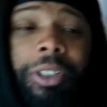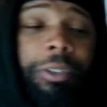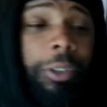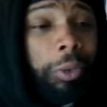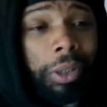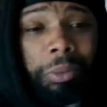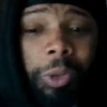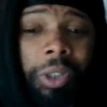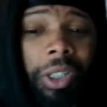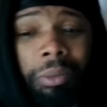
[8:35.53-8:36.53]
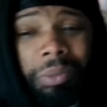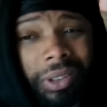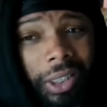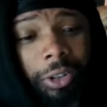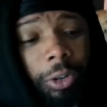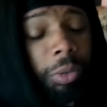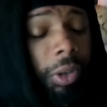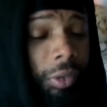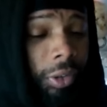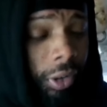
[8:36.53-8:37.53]
don't even know what I'm doing. Up at like
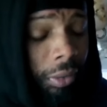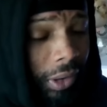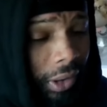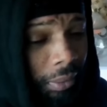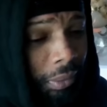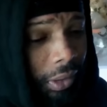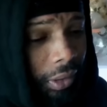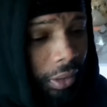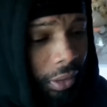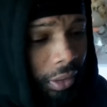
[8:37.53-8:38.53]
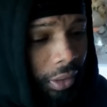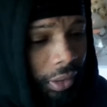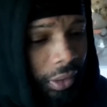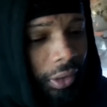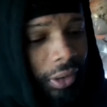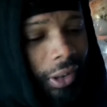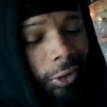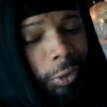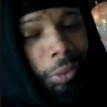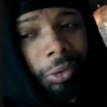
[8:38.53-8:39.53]
12, 30 times. It's
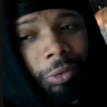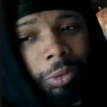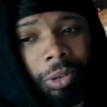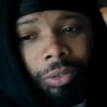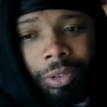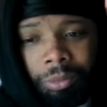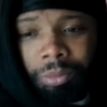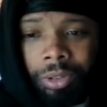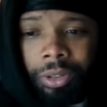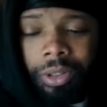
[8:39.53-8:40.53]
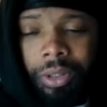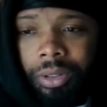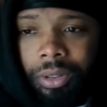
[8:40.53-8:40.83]
like 12, 12 in the morning.